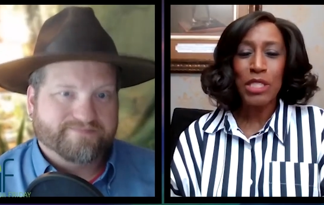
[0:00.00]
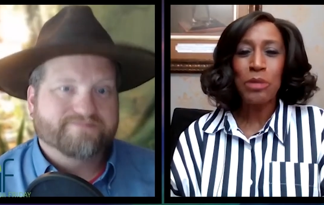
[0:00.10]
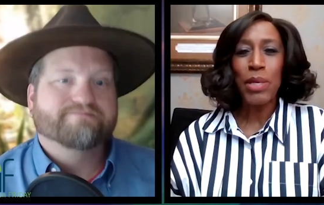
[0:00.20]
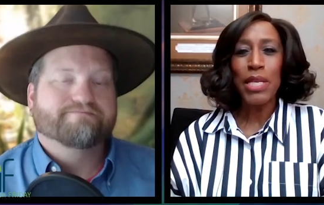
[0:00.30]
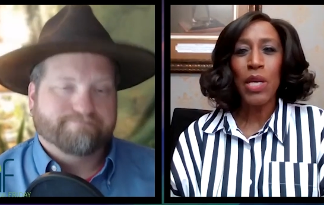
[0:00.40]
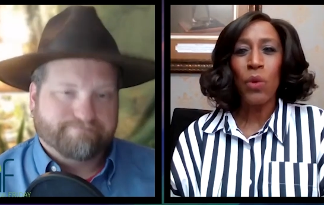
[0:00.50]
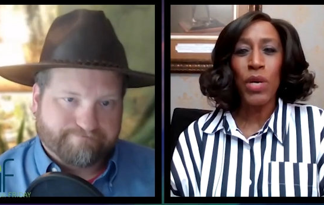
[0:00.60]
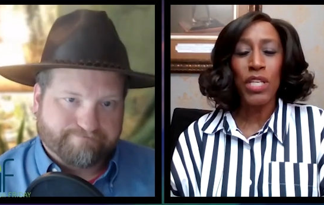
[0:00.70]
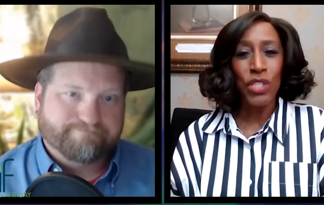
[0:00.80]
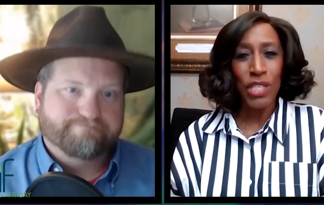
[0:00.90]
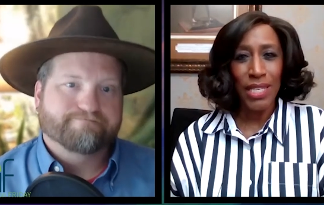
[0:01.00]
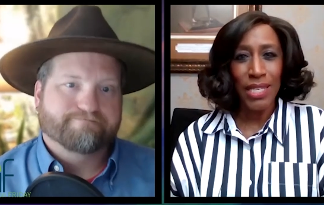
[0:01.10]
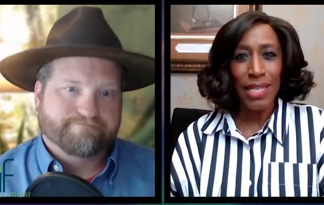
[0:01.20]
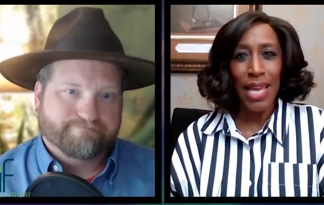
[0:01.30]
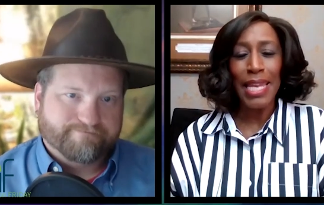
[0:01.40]
Speaker 1: will depend on what you
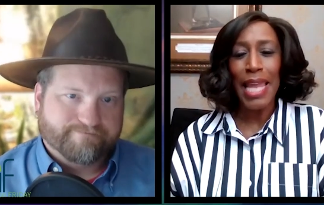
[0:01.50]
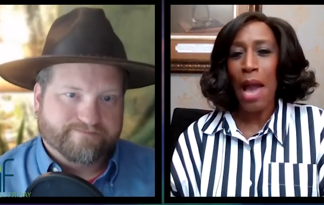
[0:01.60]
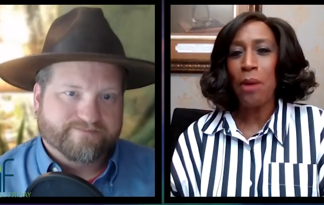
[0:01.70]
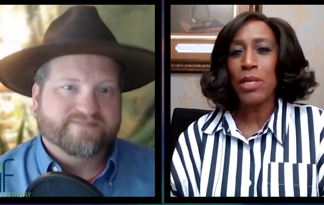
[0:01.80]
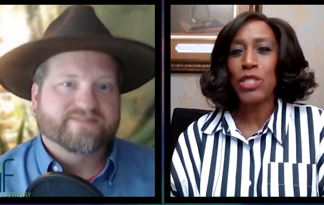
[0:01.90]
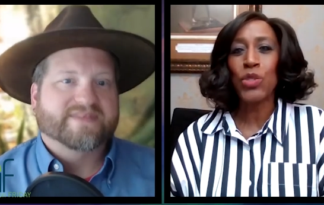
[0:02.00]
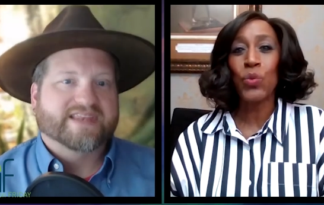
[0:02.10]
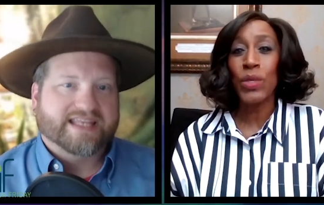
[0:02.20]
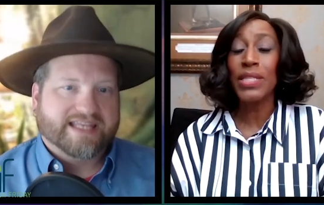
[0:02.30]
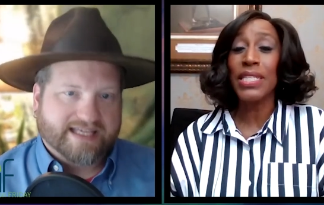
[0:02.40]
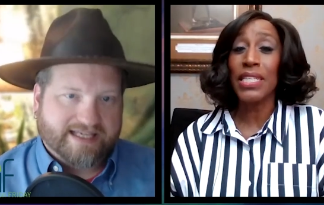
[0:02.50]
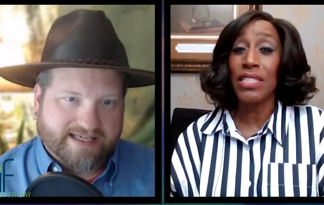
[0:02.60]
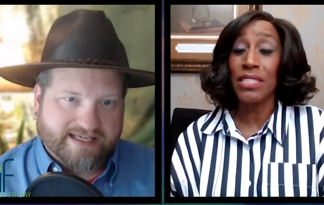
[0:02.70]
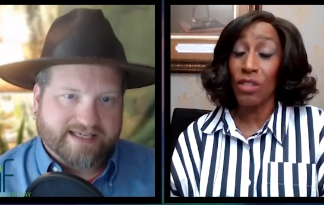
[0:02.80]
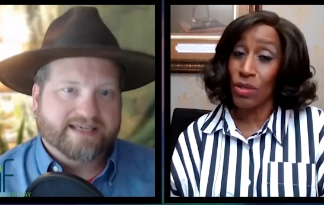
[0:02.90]
need and how much you're
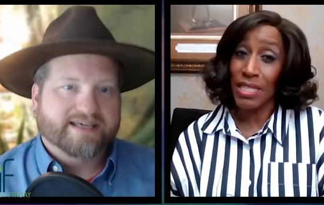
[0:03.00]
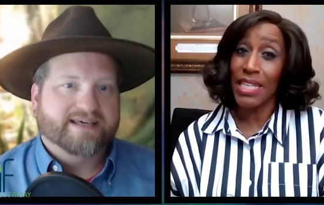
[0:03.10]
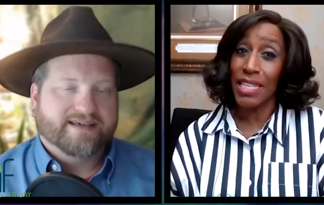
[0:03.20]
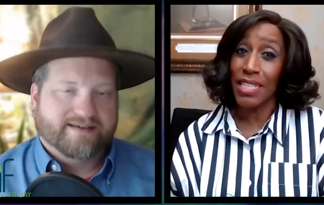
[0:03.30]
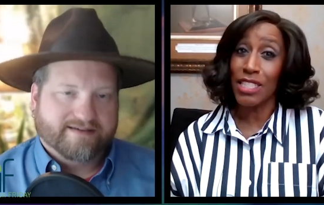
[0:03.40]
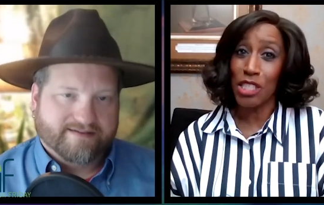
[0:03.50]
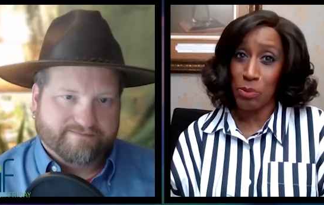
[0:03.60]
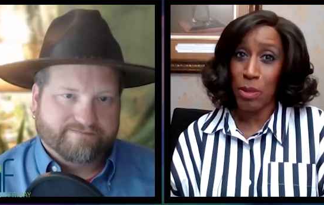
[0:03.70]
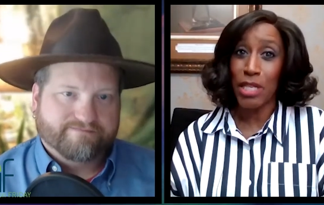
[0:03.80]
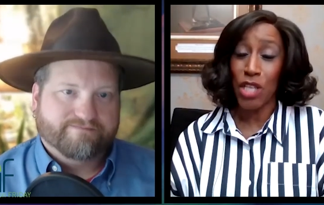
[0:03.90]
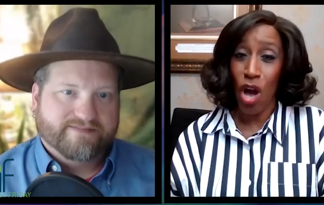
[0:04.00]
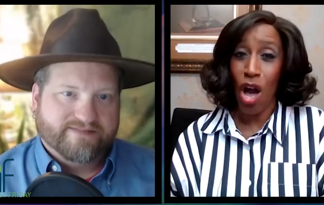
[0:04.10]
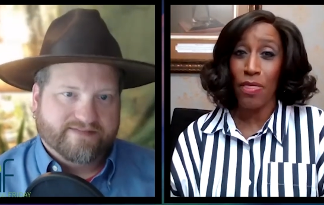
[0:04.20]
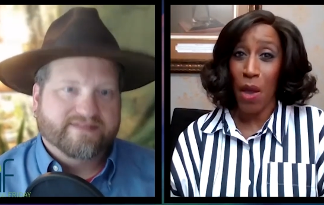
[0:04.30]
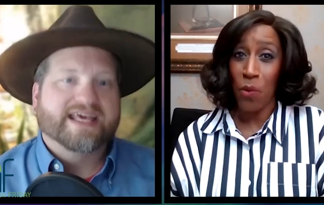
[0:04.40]
willing or needing to spend
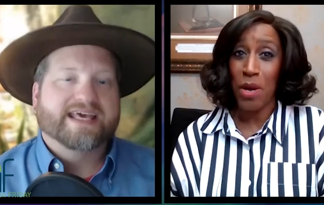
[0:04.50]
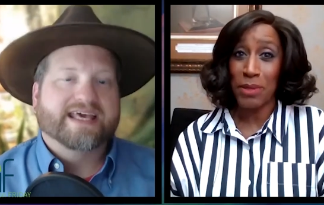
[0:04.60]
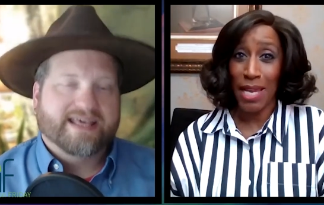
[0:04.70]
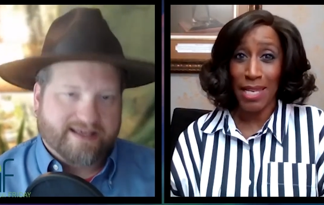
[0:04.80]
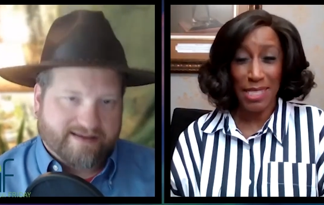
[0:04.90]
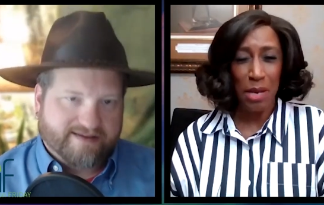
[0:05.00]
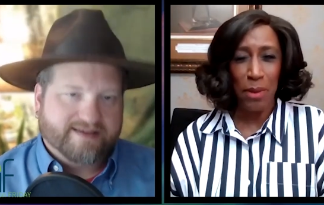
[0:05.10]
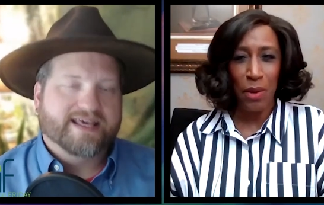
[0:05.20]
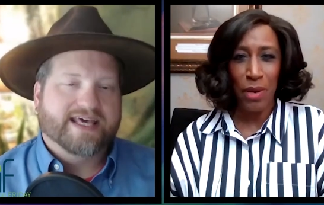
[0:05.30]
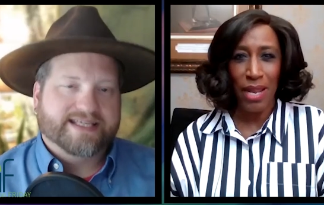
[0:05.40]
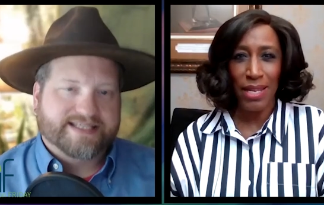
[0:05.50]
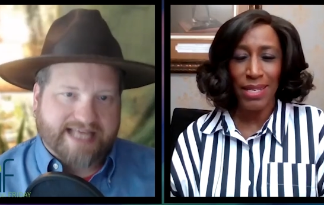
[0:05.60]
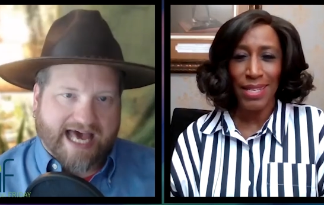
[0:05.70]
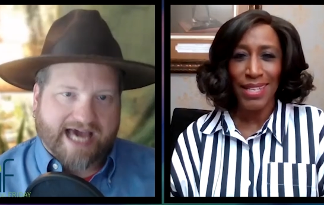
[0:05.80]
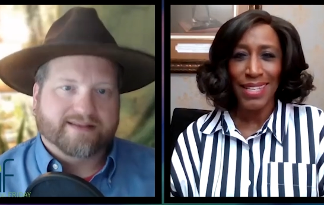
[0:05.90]
on that website. Is that about exactly, right?
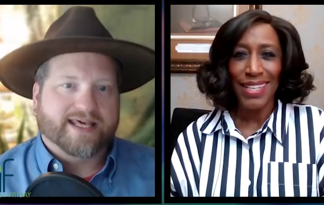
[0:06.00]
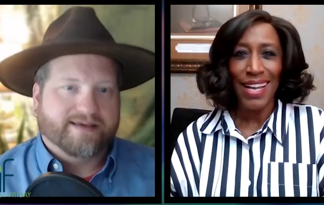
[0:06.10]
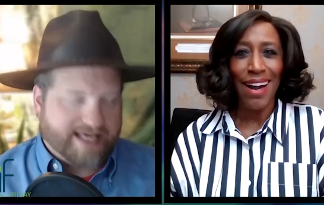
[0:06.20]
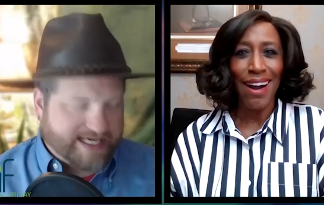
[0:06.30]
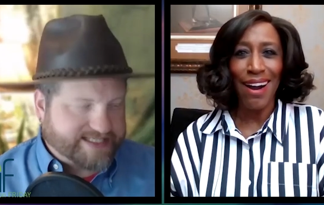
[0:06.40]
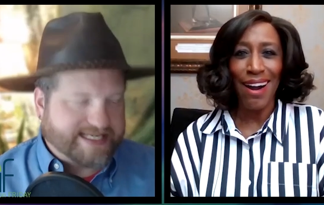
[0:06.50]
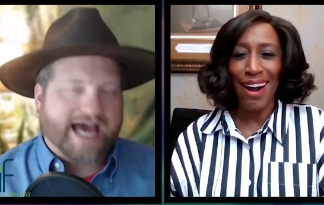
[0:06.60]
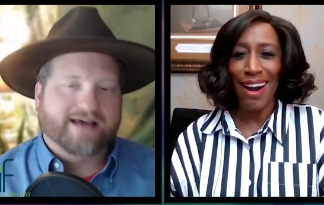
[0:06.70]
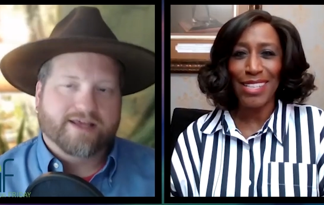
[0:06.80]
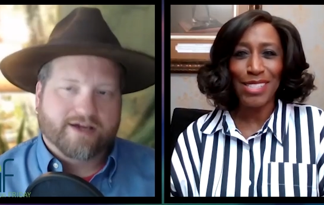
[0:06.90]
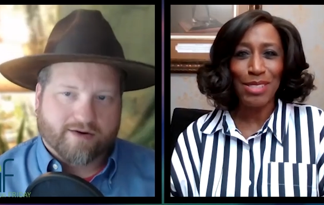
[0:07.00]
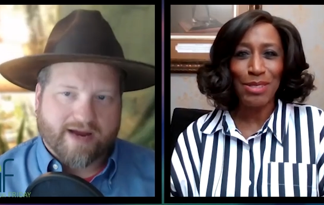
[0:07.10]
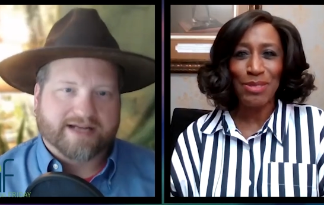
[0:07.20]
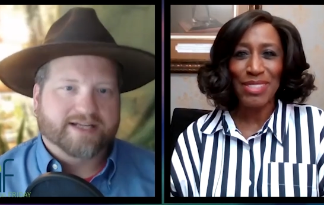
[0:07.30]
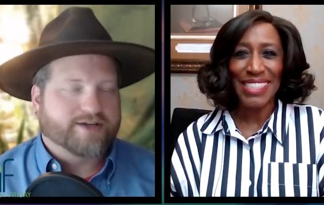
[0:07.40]
Speaker 2: Exactly. Exactly correct.
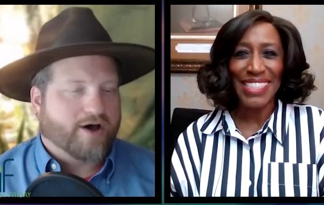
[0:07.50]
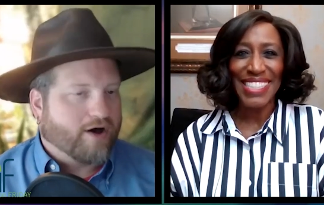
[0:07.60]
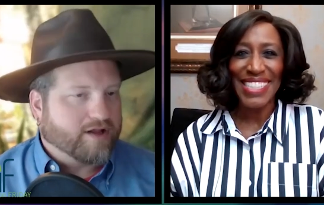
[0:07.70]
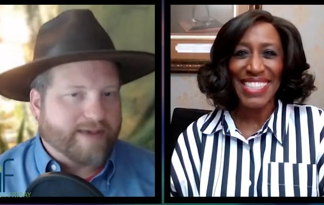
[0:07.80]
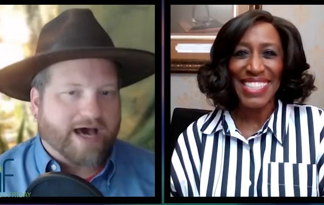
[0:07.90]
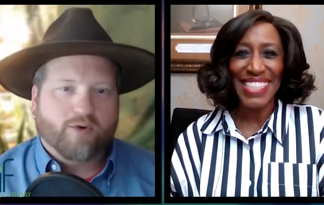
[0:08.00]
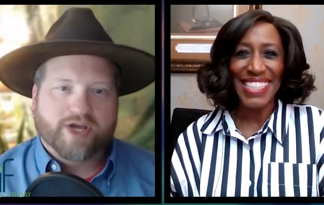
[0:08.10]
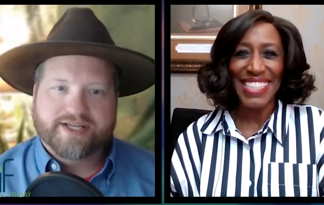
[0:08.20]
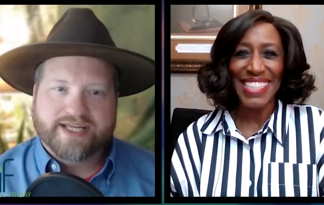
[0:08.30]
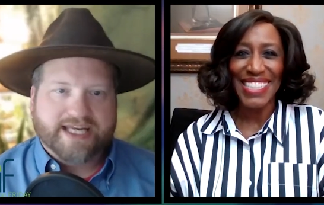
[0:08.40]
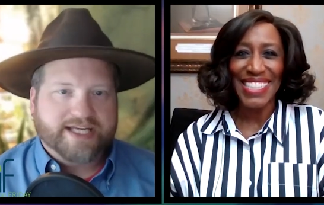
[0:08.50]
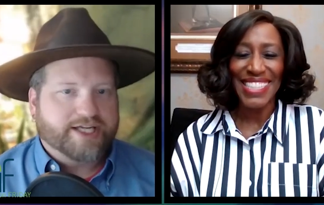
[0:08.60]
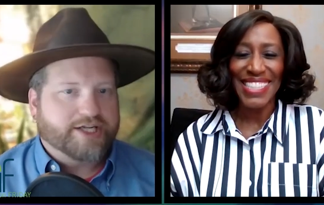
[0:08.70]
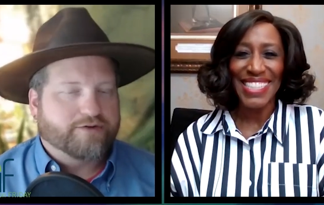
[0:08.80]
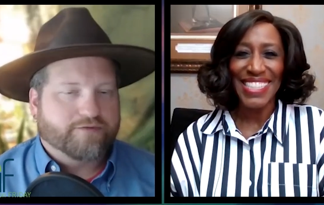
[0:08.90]
It's all about what you need it to
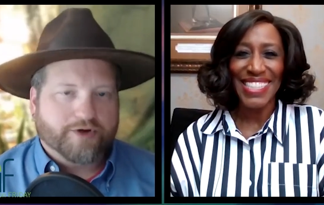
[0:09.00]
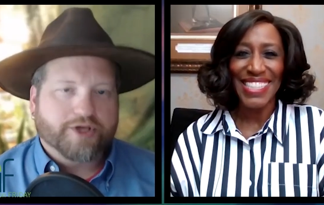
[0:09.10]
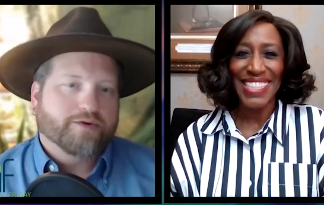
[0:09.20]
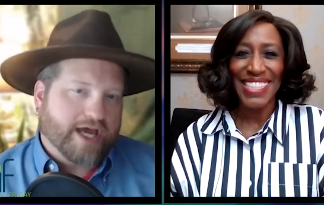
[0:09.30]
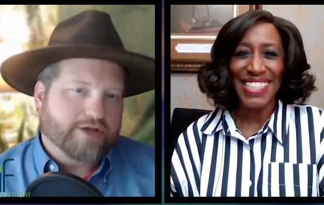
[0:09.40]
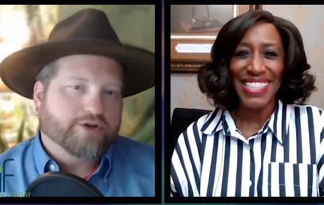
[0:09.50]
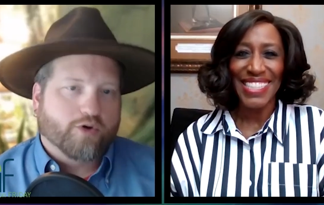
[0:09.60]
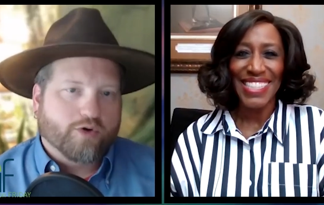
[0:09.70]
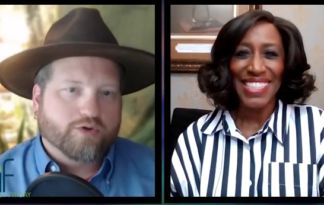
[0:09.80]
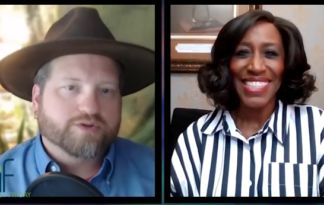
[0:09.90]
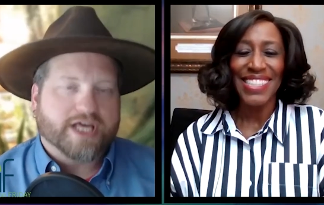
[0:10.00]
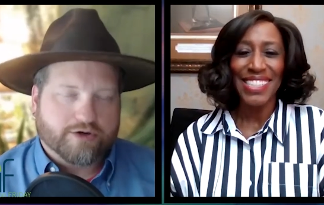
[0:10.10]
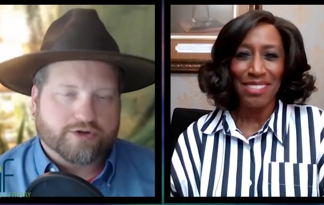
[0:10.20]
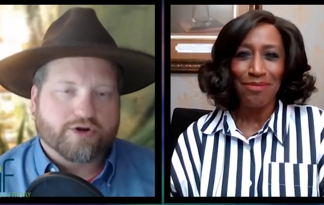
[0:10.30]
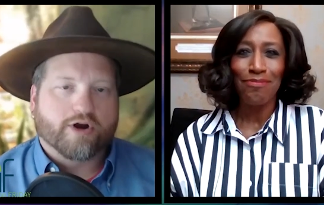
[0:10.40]
do for you and your goals and your
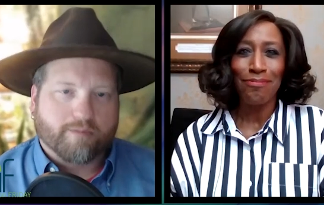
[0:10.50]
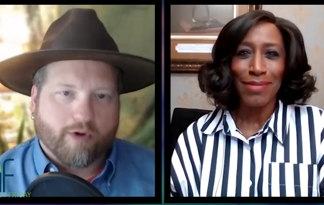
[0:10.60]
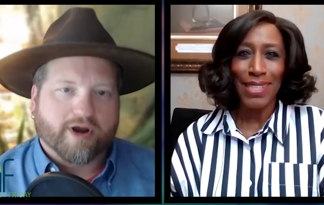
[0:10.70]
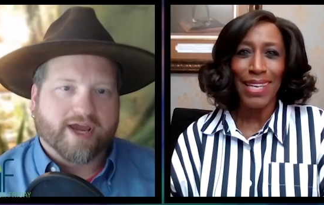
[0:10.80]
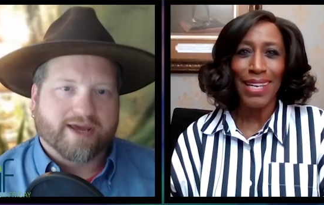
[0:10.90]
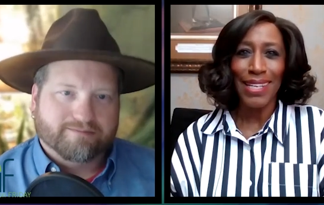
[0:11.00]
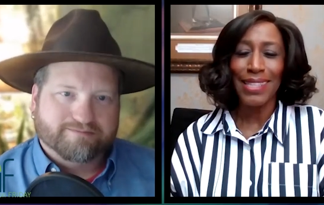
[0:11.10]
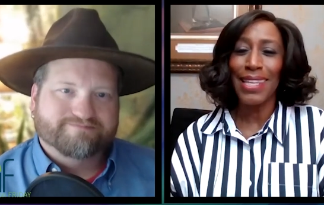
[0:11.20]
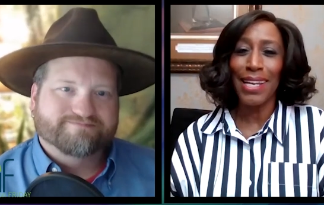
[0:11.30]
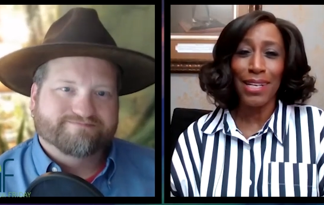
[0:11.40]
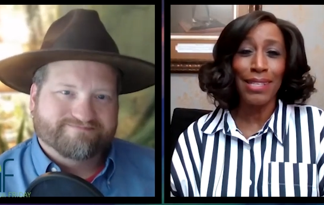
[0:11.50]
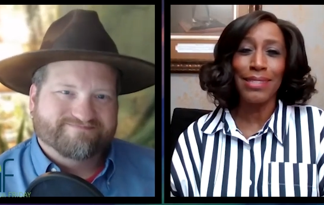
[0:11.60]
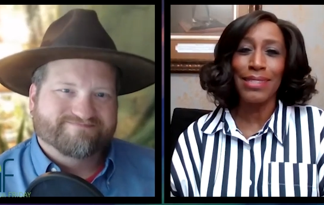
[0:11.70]
target market
Speaker 1: there